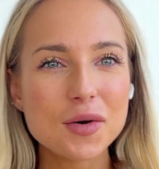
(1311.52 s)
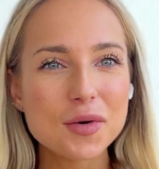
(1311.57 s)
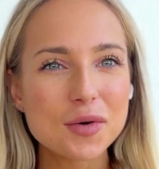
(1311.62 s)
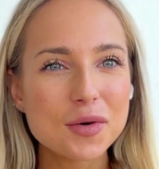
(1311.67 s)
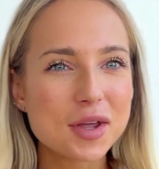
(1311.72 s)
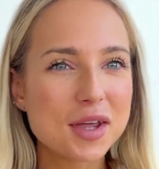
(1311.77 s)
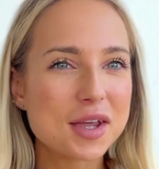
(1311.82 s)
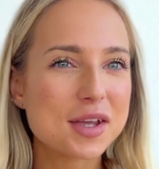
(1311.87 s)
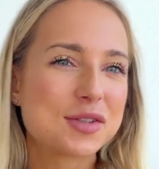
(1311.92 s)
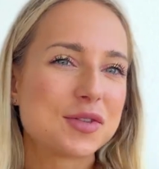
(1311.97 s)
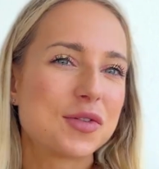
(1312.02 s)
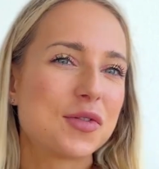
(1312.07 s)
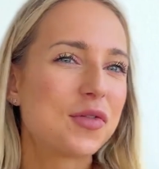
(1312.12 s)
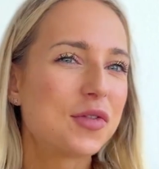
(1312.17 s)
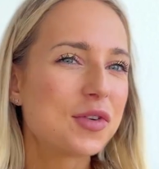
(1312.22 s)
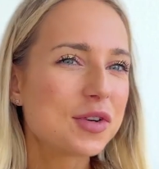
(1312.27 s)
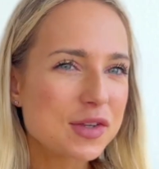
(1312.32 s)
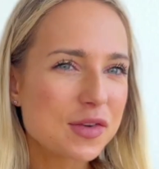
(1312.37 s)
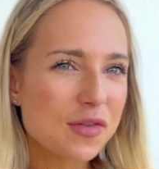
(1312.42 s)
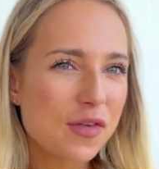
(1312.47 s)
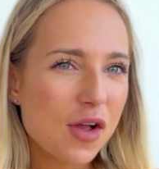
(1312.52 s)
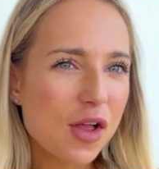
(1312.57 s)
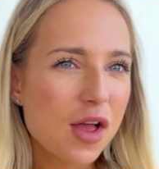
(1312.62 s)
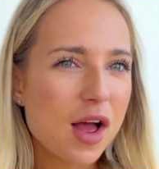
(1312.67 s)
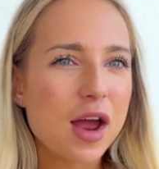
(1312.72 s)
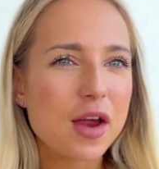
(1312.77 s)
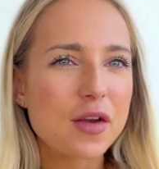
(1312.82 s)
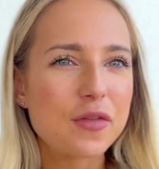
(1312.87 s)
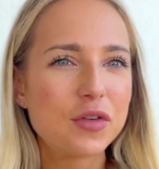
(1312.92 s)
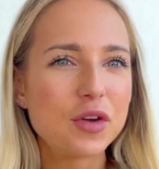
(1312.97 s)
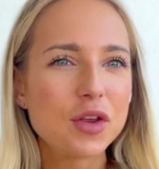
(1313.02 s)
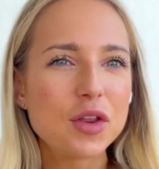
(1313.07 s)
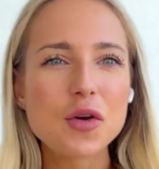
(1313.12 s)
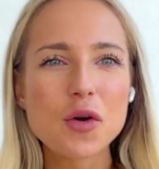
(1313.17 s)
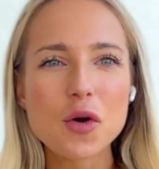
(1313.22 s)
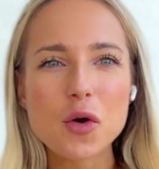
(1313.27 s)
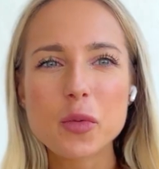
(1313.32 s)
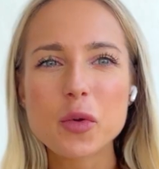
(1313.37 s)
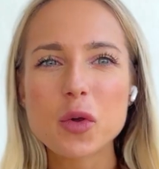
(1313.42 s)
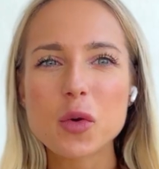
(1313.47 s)
Okay, so first of all, I really
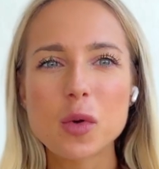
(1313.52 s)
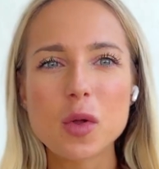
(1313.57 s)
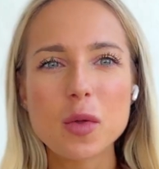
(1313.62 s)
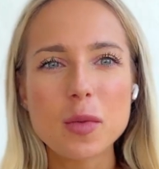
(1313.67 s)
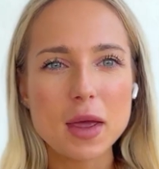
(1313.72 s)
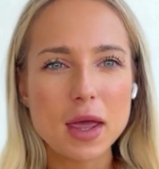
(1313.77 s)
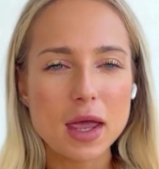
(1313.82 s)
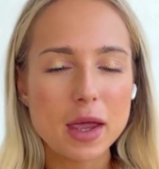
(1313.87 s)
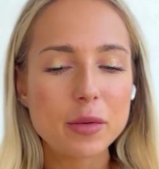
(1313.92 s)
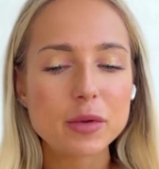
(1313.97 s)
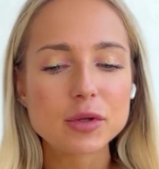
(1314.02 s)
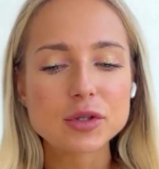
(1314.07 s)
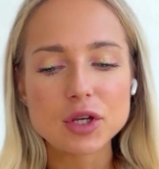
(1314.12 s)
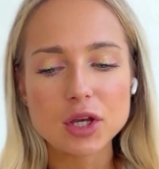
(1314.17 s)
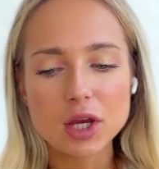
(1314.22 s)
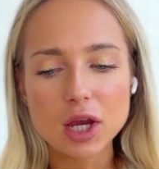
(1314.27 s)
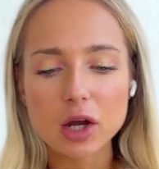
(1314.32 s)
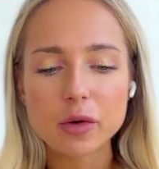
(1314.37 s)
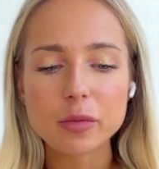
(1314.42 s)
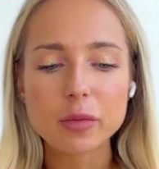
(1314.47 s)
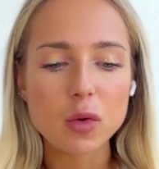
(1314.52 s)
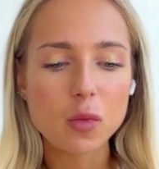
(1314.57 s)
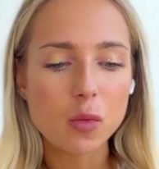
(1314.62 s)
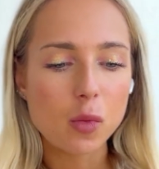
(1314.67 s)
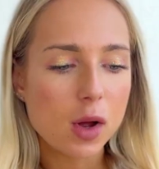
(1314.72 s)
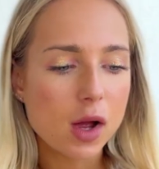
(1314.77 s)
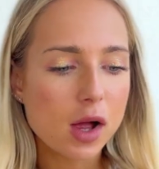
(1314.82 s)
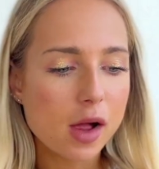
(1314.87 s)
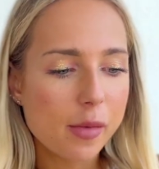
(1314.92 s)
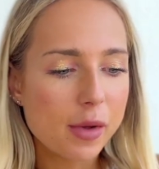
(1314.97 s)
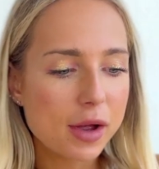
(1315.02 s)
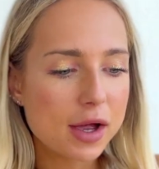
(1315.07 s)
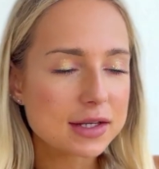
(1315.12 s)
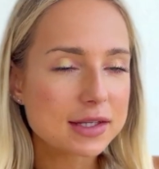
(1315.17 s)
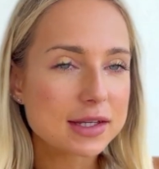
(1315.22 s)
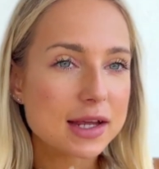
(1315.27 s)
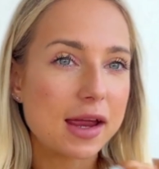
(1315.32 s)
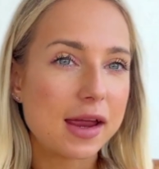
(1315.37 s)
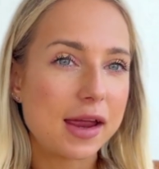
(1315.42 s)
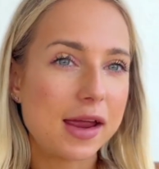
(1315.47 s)
hope you will be able to hear me well because
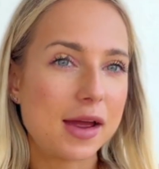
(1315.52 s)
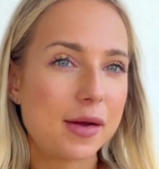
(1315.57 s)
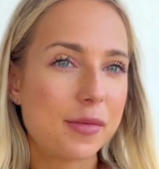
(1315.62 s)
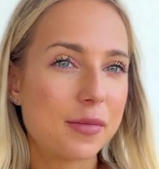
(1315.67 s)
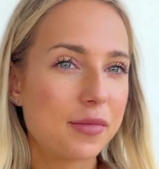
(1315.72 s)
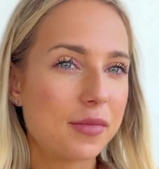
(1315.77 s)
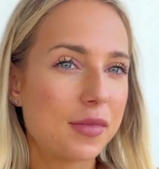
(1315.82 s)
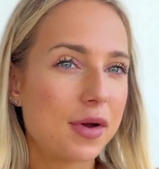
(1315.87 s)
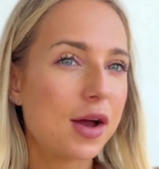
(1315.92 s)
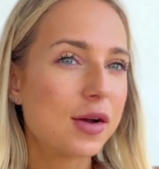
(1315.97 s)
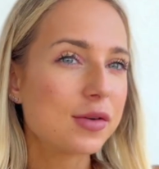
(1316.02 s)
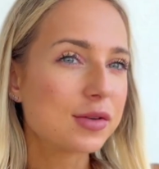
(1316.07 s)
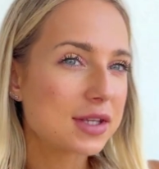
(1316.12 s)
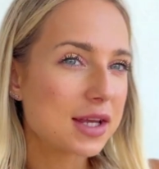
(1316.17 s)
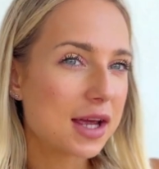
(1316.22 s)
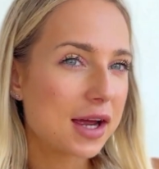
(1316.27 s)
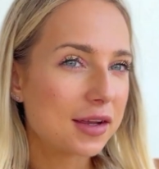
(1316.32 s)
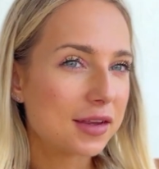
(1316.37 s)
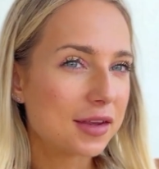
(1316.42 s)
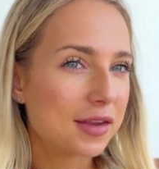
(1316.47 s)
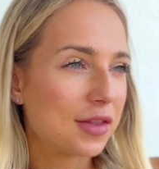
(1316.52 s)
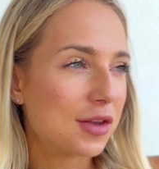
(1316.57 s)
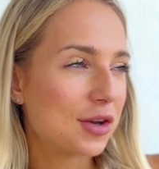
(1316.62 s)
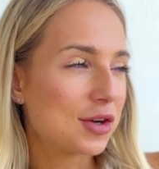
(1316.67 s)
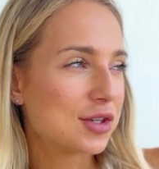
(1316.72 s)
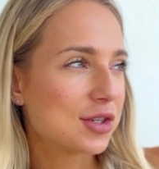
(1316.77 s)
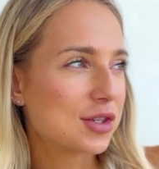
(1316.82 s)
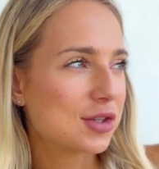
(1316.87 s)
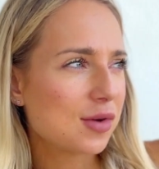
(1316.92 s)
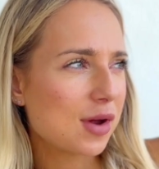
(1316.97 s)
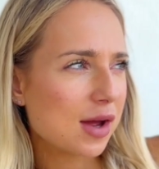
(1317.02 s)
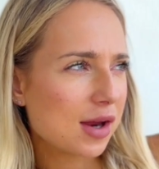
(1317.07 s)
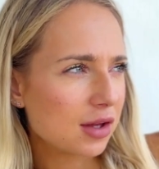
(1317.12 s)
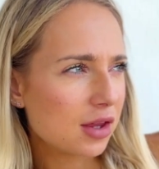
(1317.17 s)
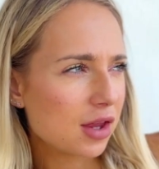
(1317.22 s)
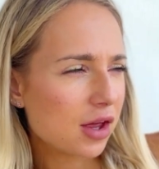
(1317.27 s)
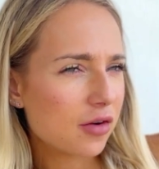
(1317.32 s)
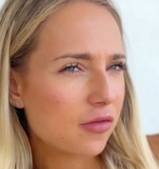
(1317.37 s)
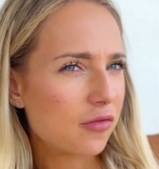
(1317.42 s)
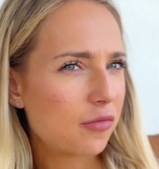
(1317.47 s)
I am outside. There's
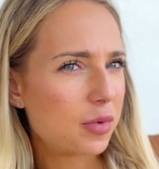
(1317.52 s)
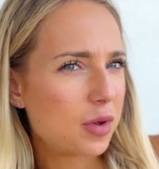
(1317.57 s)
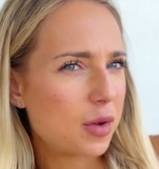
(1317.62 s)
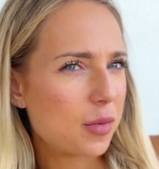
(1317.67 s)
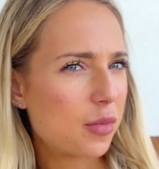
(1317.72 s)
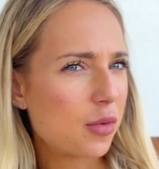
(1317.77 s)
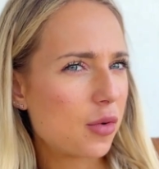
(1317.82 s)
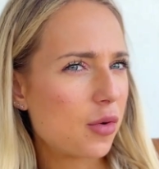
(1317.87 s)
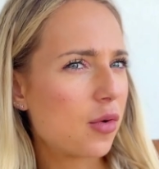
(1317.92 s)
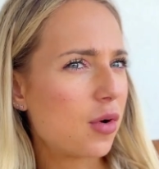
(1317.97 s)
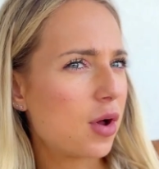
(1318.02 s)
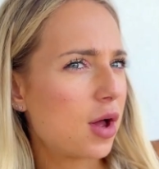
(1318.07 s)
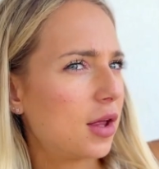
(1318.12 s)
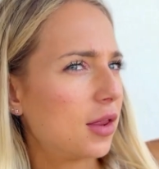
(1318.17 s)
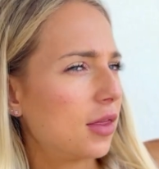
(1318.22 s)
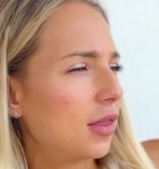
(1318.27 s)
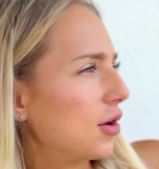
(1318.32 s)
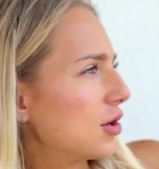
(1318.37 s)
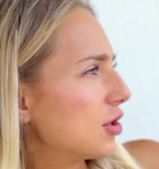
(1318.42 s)
kind of a ocean.